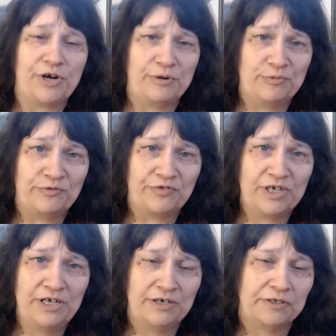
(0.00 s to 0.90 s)

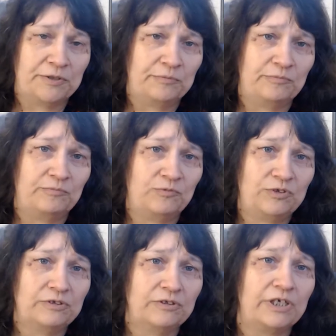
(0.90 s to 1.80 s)
movie
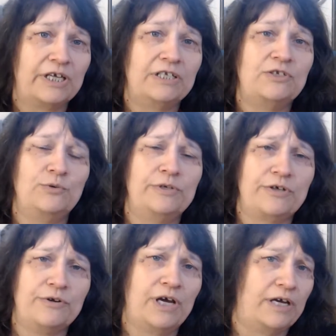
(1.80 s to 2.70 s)
looking to do another
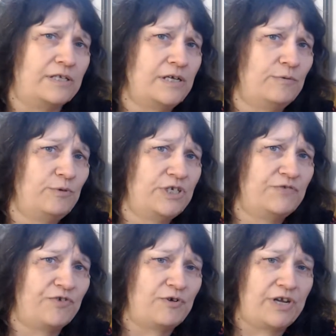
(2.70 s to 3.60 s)
concept, which is
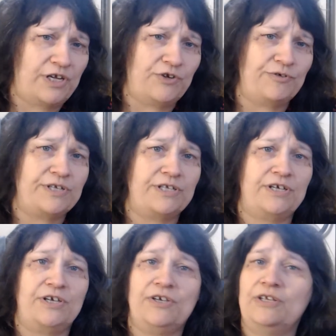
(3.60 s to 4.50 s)
very
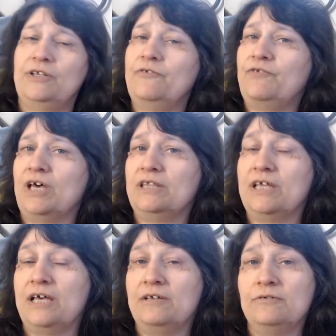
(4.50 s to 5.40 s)
interesting in the fact
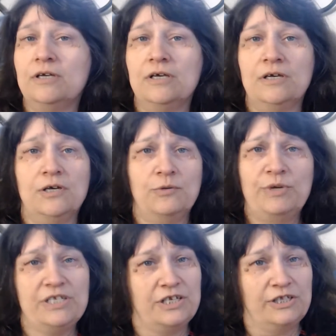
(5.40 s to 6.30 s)
that
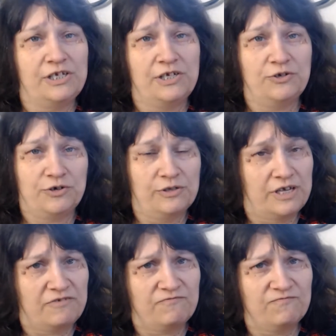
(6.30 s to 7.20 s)
basically eternal
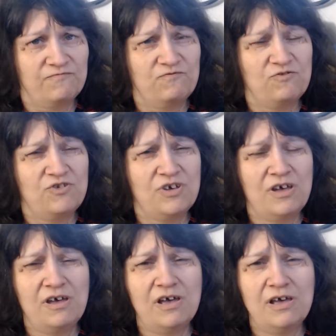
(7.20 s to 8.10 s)
life
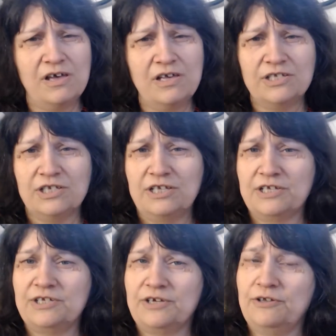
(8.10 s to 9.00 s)
doesn't
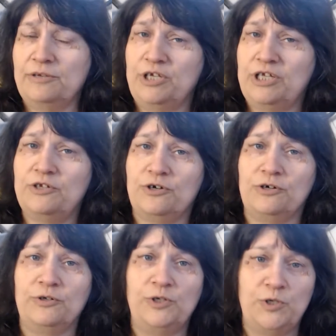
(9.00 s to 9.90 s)
necessarily mean eternal
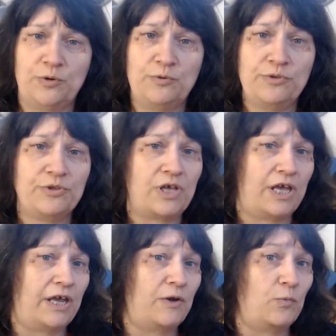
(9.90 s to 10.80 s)
youth,
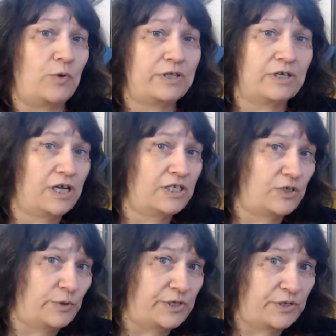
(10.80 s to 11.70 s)
and what the
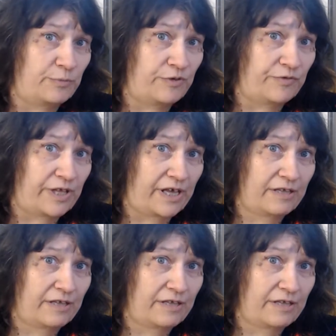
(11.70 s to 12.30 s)
consequences could be for that.